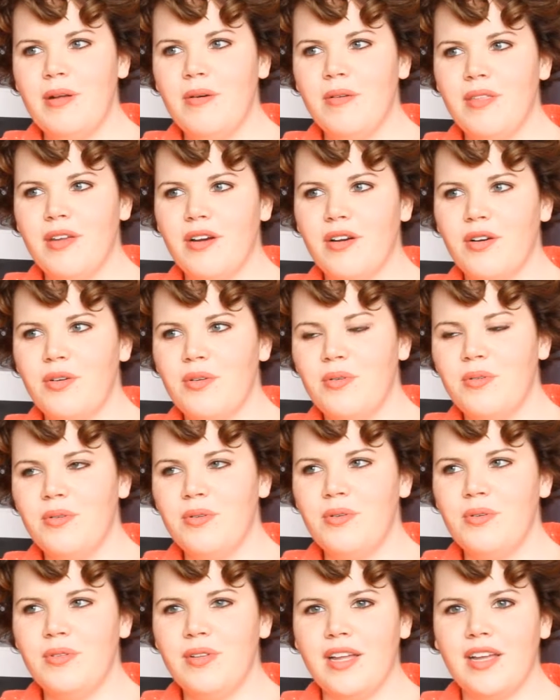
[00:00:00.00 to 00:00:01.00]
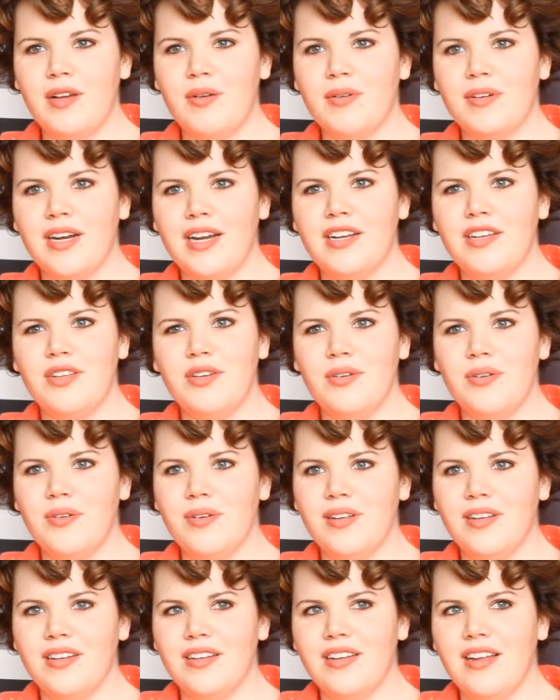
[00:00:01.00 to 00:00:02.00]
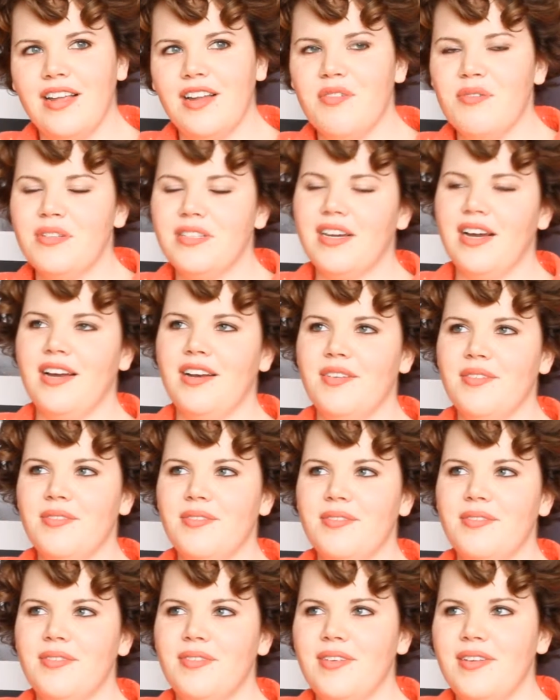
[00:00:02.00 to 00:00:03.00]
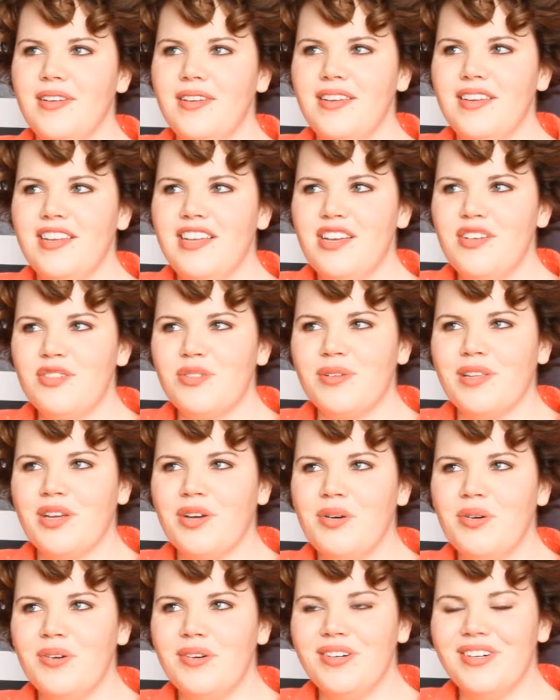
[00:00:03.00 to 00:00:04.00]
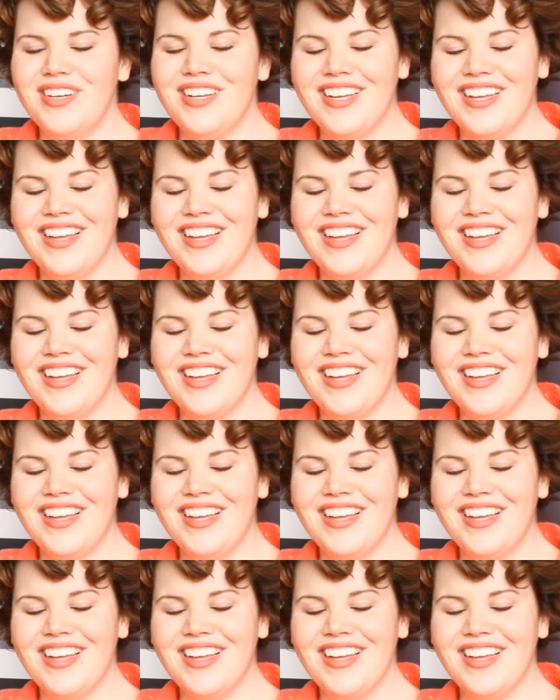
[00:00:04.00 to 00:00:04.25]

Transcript: out there who like what I do, and it was kind of, it was really cool.